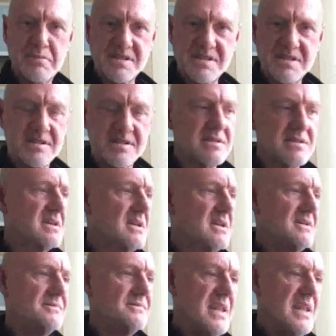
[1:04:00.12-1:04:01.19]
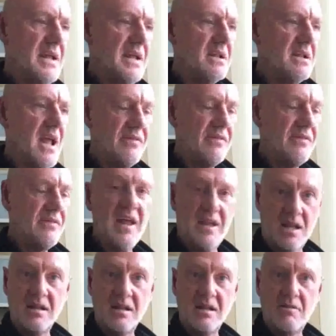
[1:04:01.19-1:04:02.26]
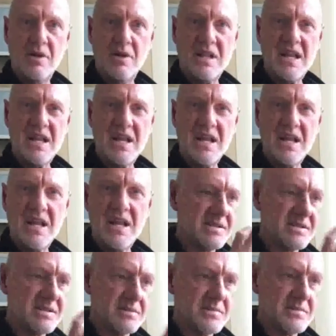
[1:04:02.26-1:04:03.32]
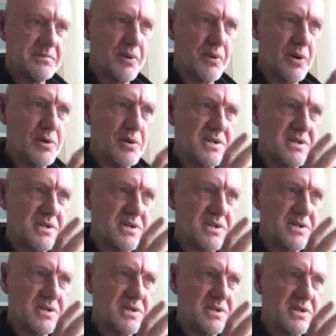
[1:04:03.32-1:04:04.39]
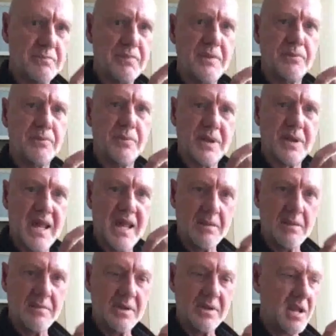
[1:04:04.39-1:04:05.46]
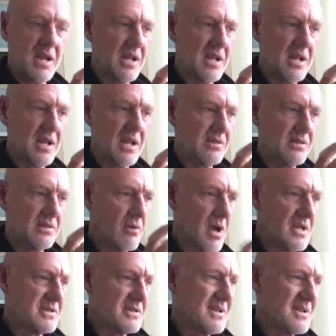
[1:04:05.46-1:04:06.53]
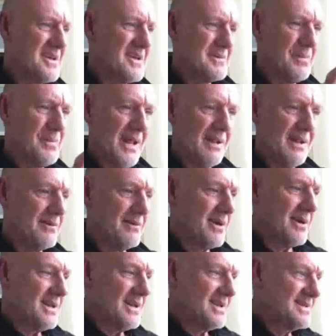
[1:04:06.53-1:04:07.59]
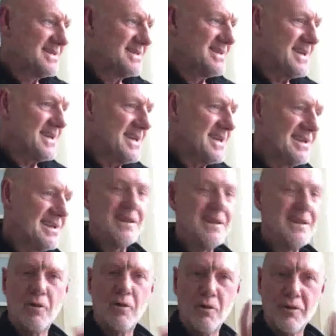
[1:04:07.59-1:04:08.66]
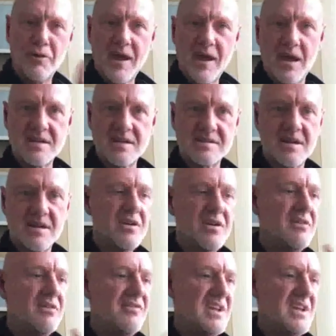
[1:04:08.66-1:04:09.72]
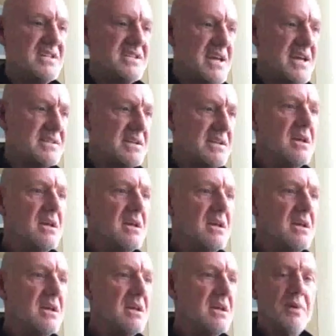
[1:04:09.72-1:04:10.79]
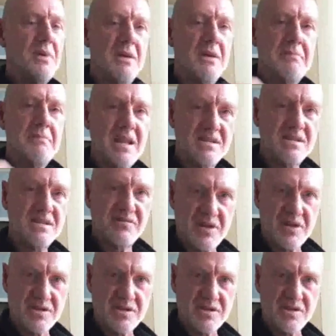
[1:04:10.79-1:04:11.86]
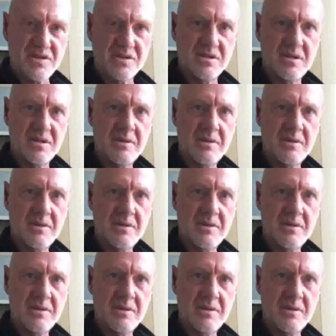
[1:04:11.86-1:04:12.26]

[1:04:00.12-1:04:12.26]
businesses that really need lots of systems approach and managing the people and get the right button on the right seat, all that kind of stuff. Fantastic. Put me in a maintenance function